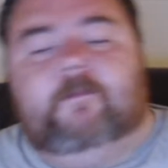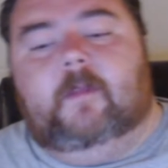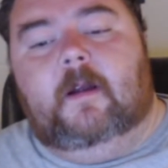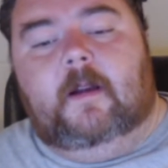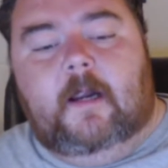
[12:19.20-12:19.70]

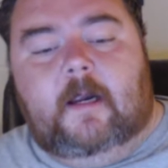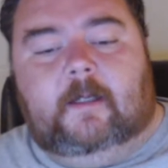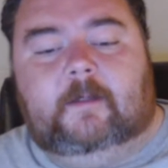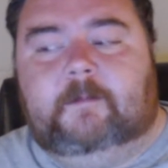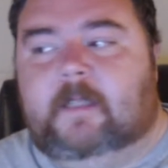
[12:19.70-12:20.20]

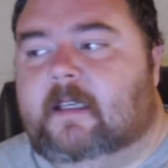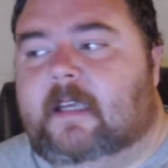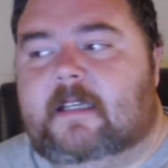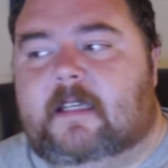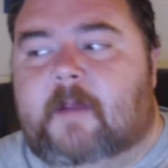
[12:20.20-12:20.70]

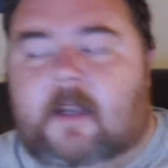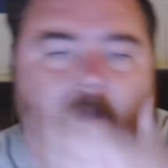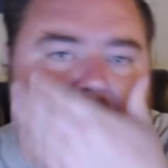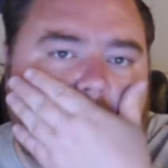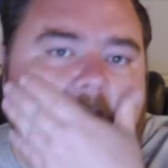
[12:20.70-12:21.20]
Guys like my
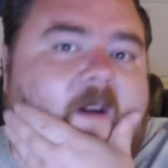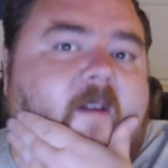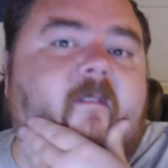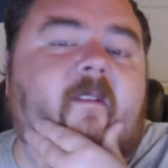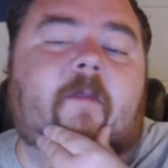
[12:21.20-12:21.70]
COVID
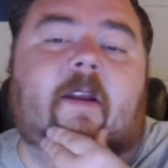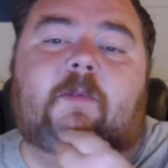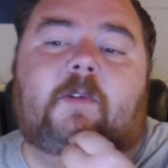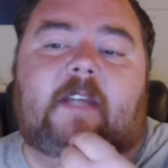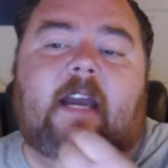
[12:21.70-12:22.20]
beard. I'm not
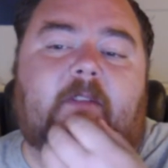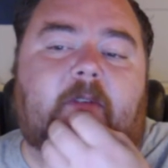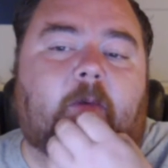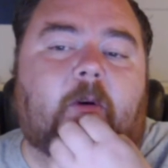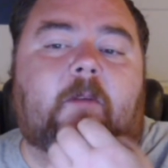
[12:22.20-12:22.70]
supposed to have it
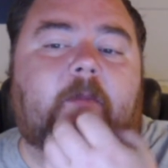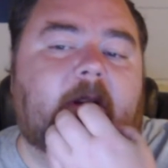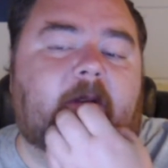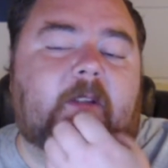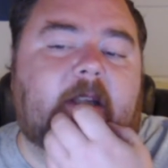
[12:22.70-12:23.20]
for work,
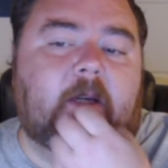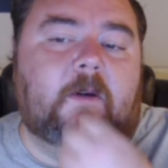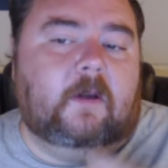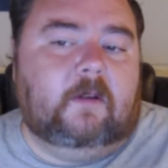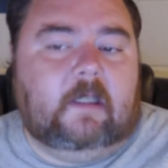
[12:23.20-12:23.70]
but what they
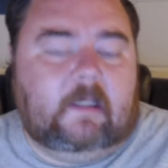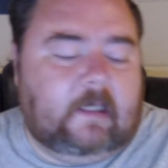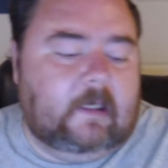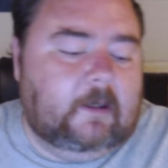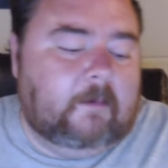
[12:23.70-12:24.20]
don't know doesn't
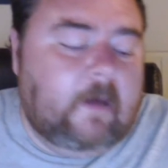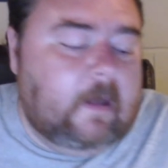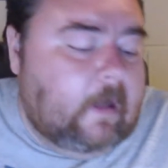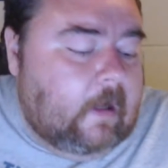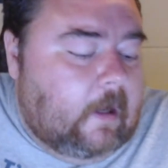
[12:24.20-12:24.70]
kill
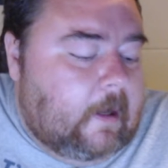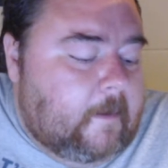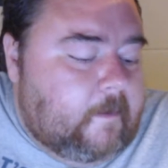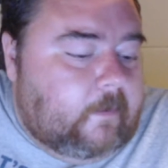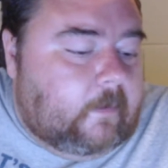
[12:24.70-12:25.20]

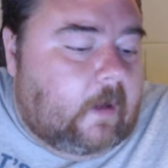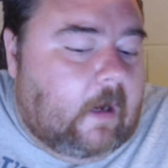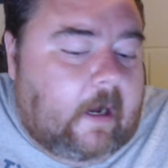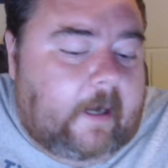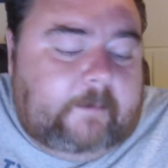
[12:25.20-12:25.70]

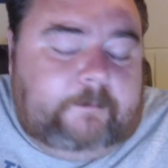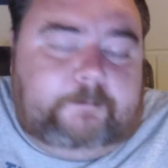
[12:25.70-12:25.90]
them.